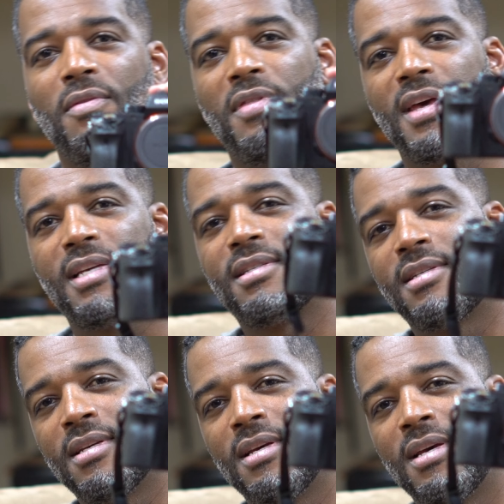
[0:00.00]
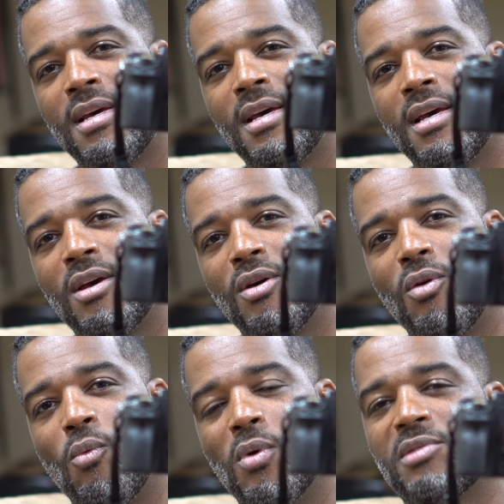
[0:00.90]
This
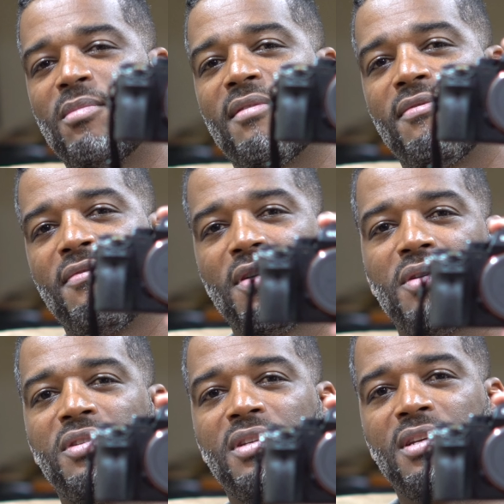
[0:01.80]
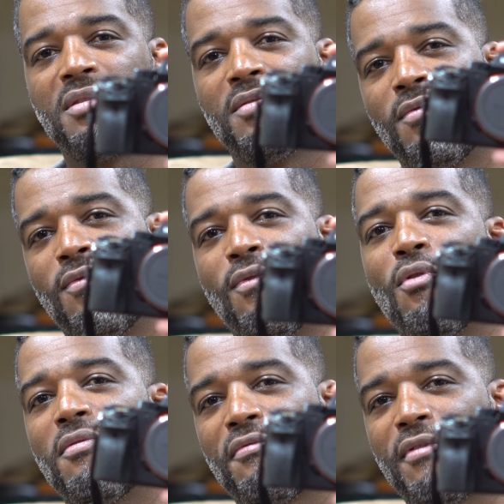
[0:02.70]
was my first
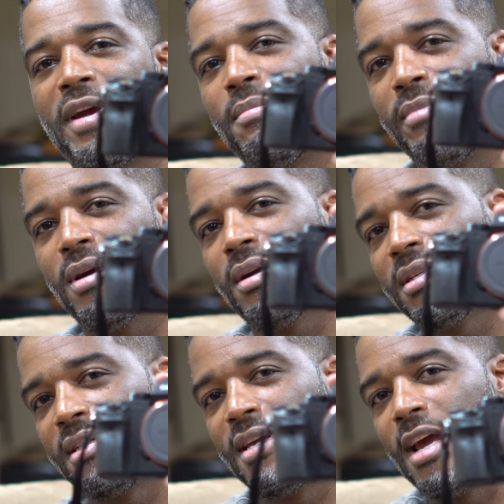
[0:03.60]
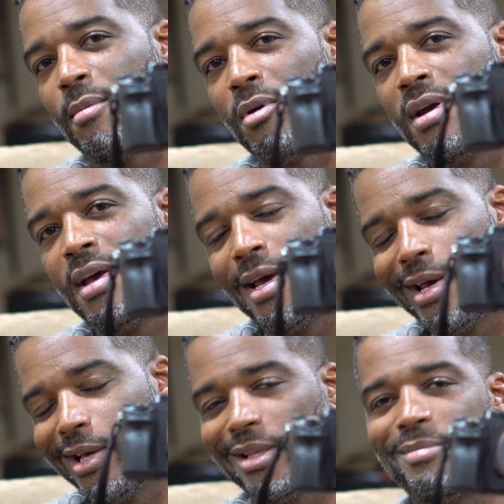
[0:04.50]
full frame mirrorless camera.
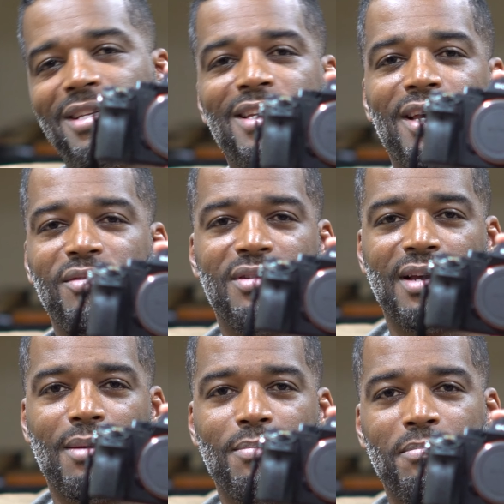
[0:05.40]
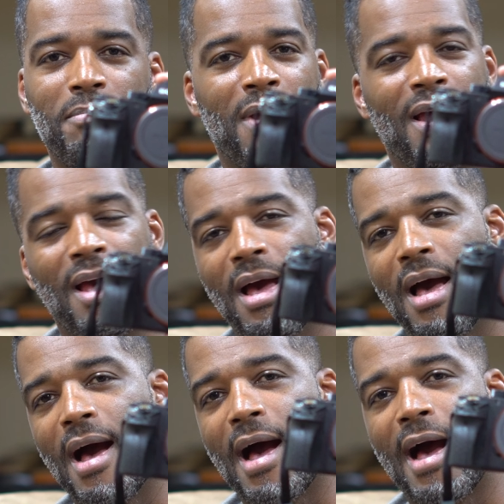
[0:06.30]
And let me tell you something,
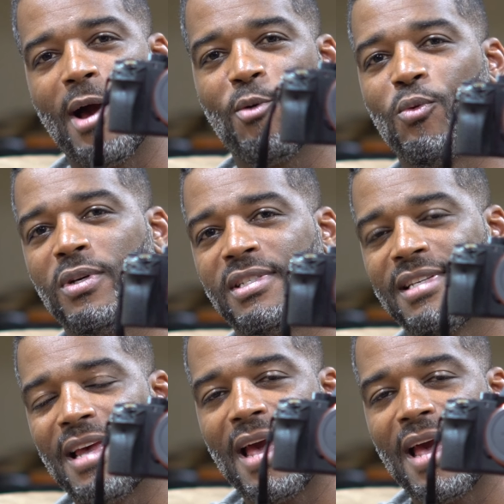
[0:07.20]
I was